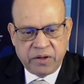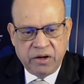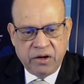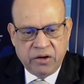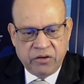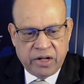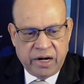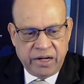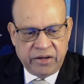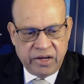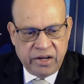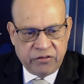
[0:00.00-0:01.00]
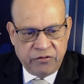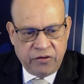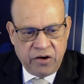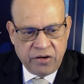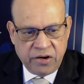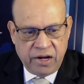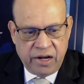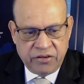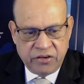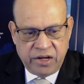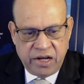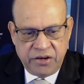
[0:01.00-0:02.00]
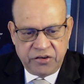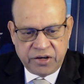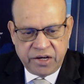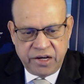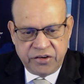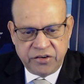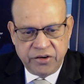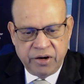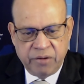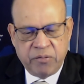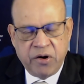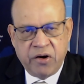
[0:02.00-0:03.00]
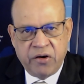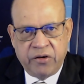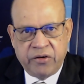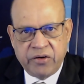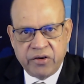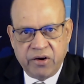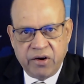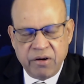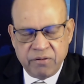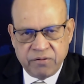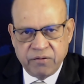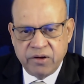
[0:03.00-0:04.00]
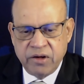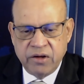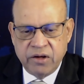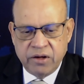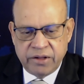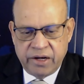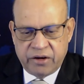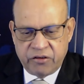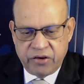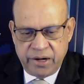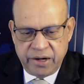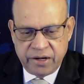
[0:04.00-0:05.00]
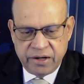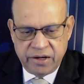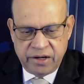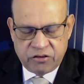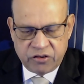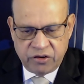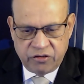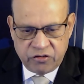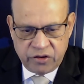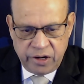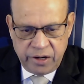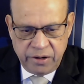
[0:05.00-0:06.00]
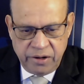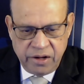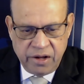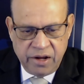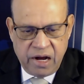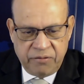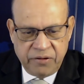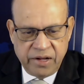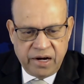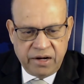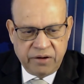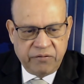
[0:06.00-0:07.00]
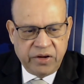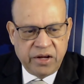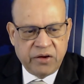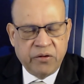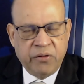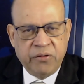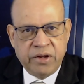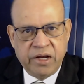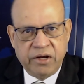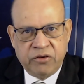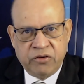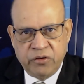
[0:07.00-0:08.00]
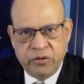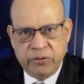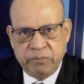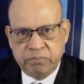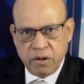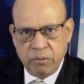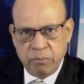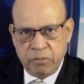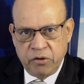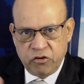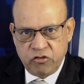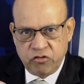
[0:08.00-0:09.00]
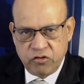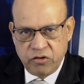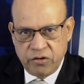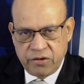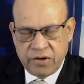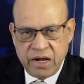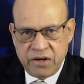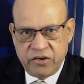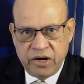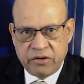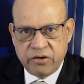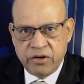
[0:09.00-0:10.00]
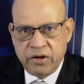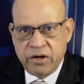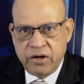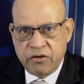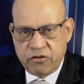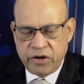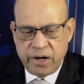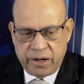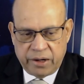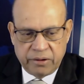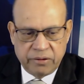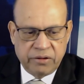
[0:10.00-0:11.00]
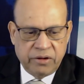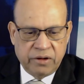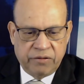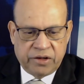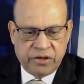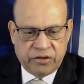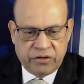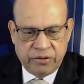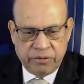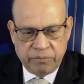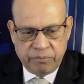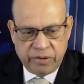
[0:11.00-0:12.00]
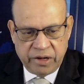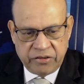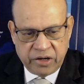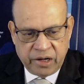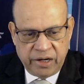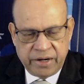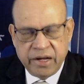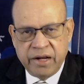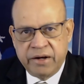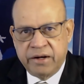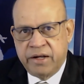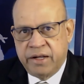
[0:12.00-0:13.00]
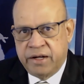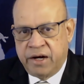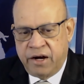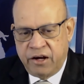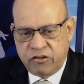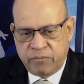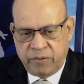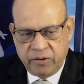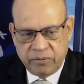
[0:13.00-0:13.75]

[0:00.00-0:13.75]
So that is as far as the educational part of the training is concerned. After that, we go into postgraduate training, which is basically done in the hospital.